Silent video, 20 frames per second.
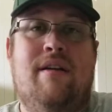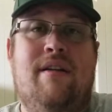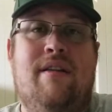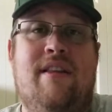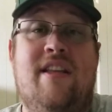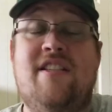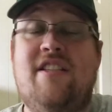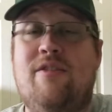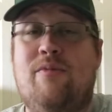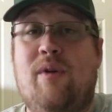
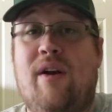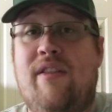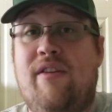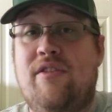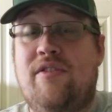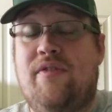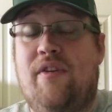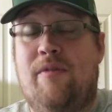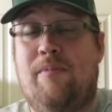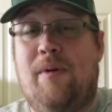This is one of
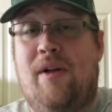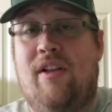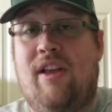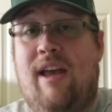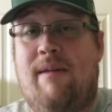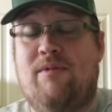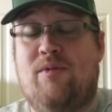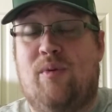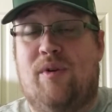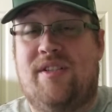those football
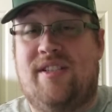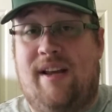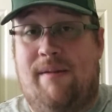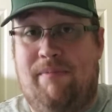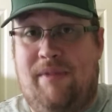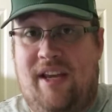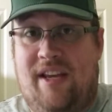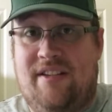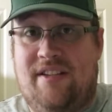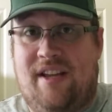games where
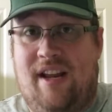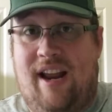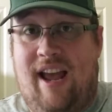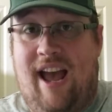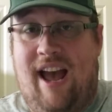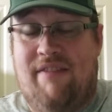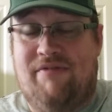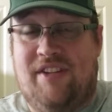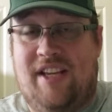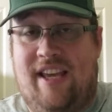something is going to
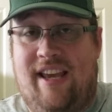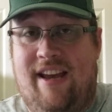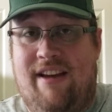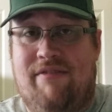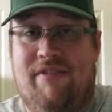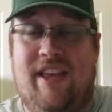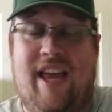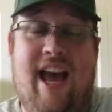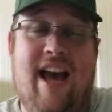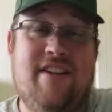have to
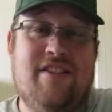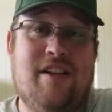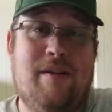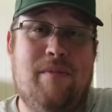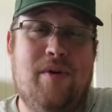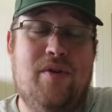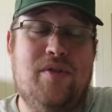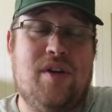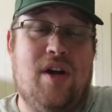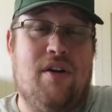give. The
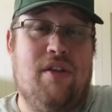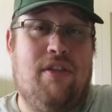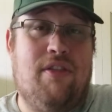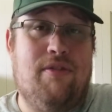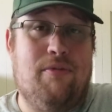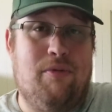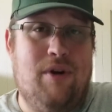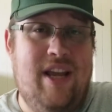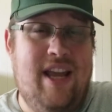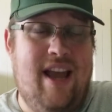Eskimos are
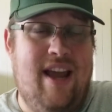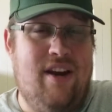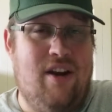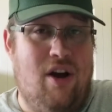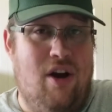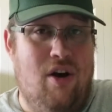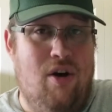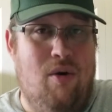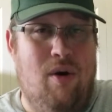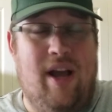
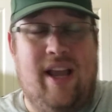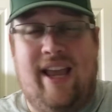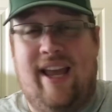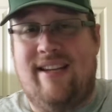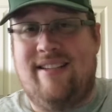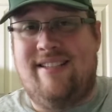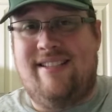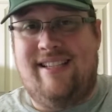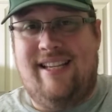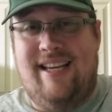3-0
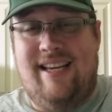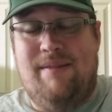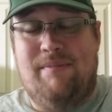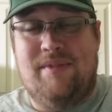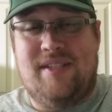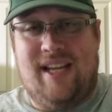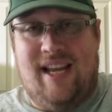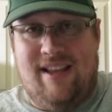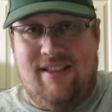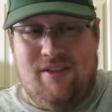against
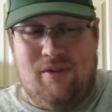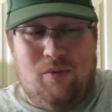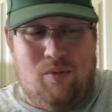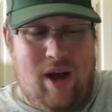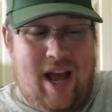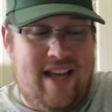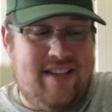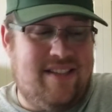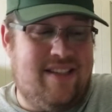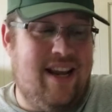teams in the
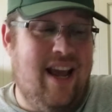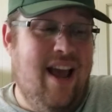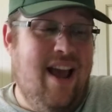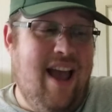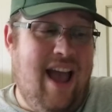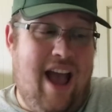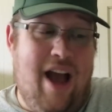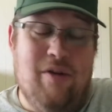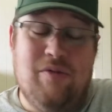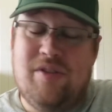West,
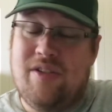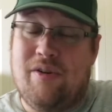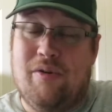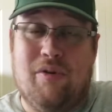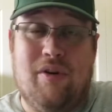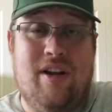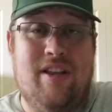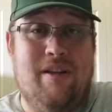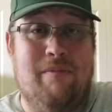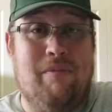
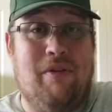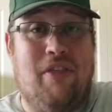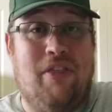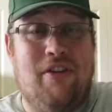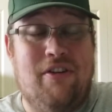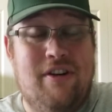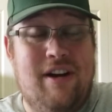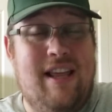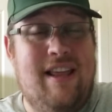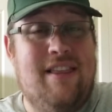outscoring them
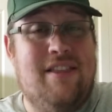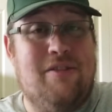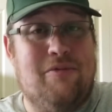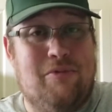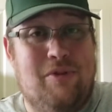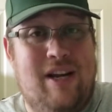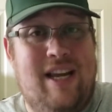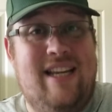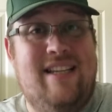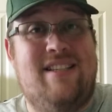
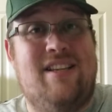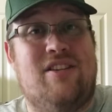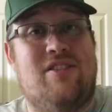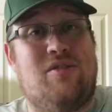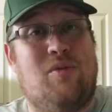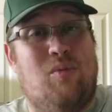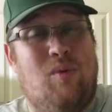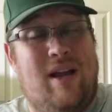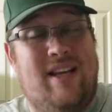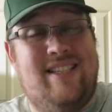
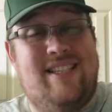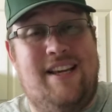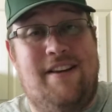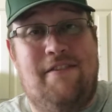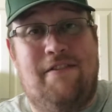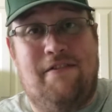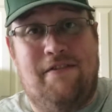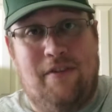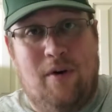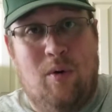
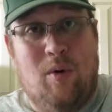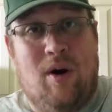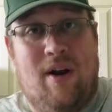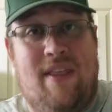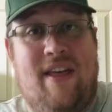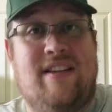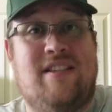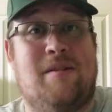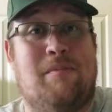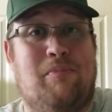
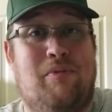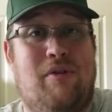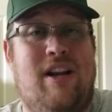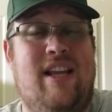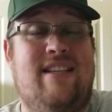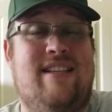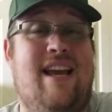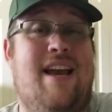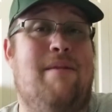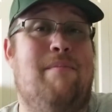33-24. That's a
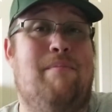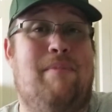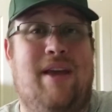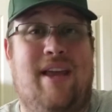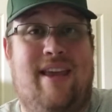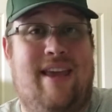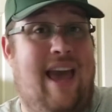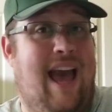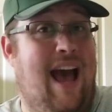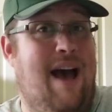pretty damn
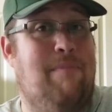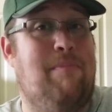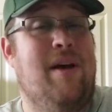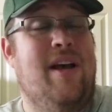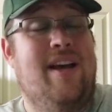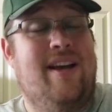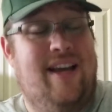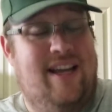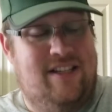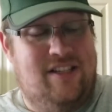big gap.
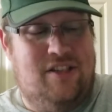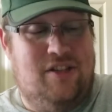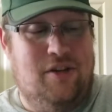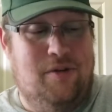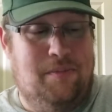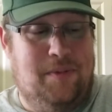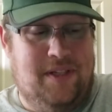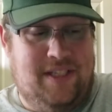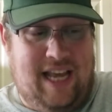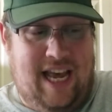It's
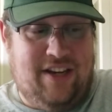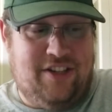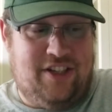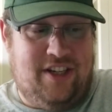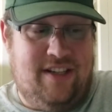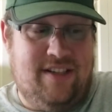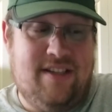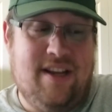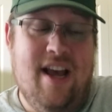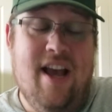2
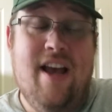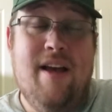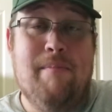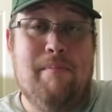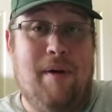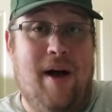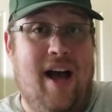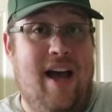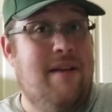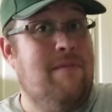possessions.
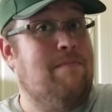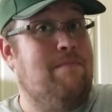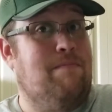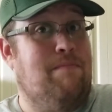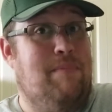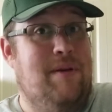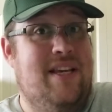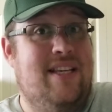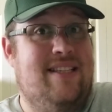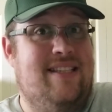
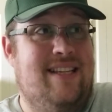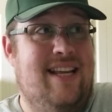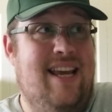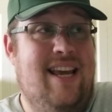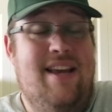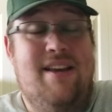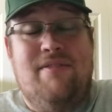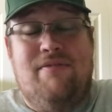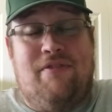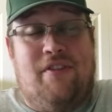But
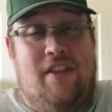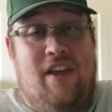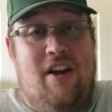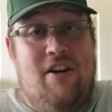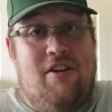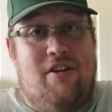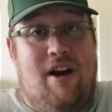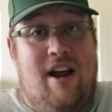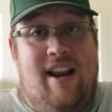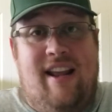BC, for
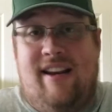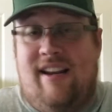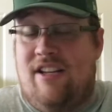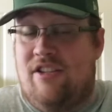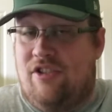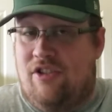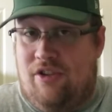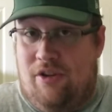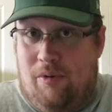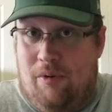their credit,
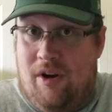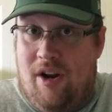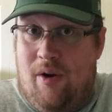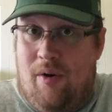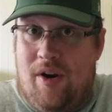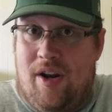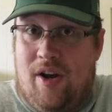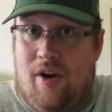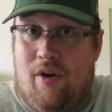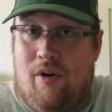is
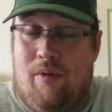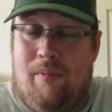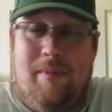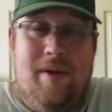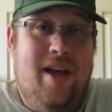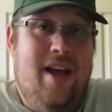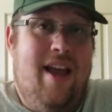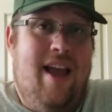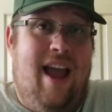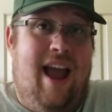2-0 at home,
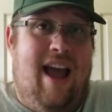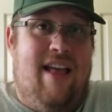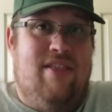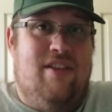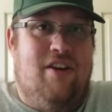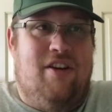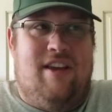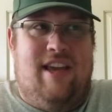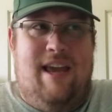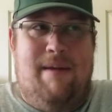and
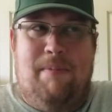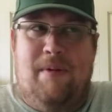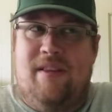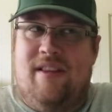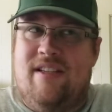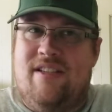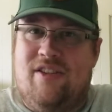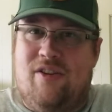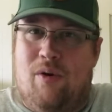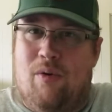they're keeping
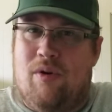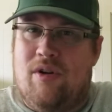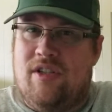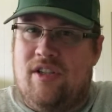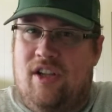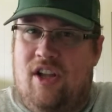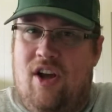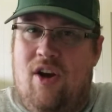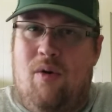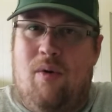the scores
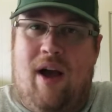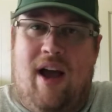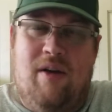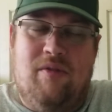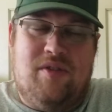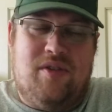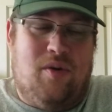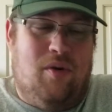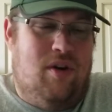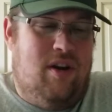low,
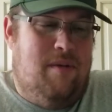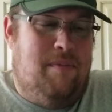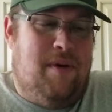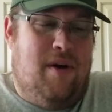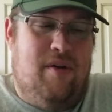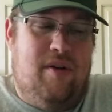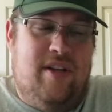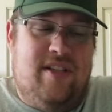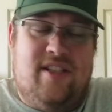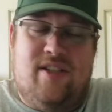outscoring
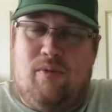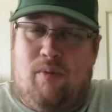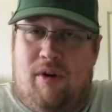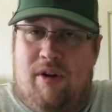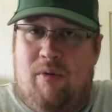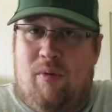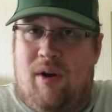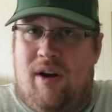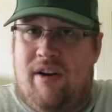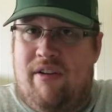opponents
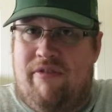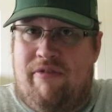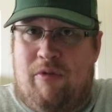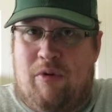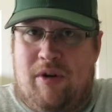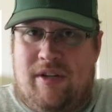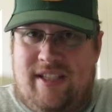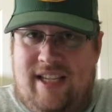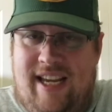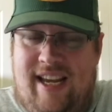
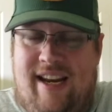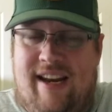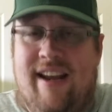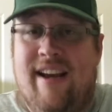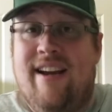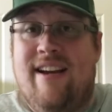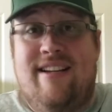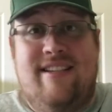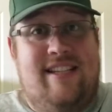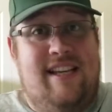21-14.
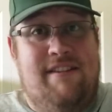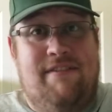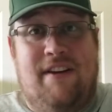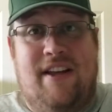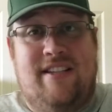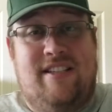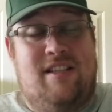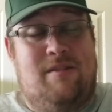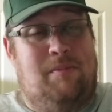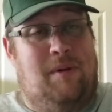
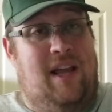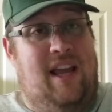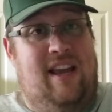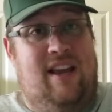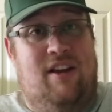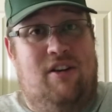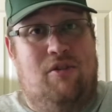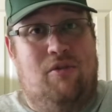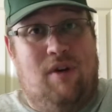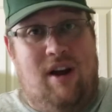Defense is playing
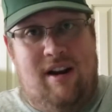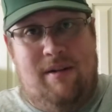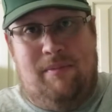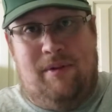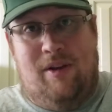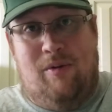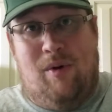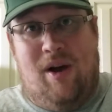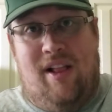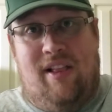
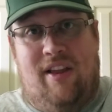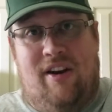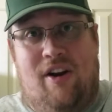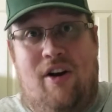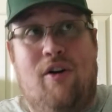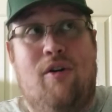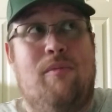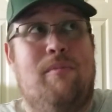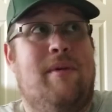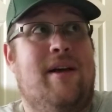incredibly well at
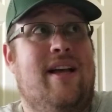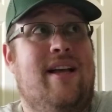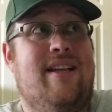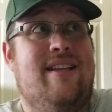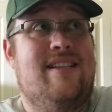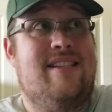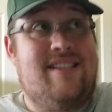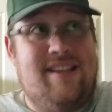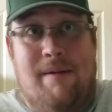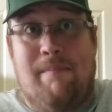home.
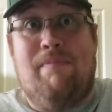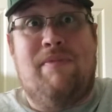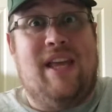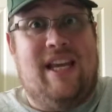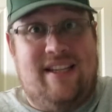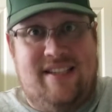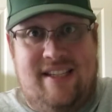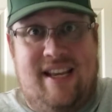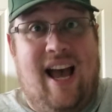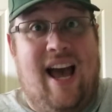
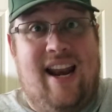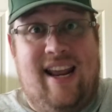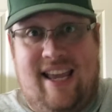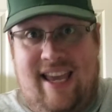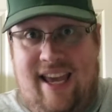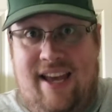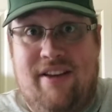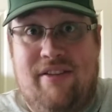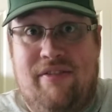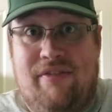Something's got to
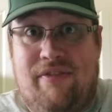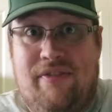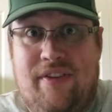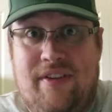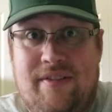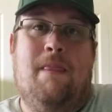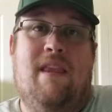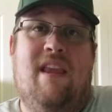give.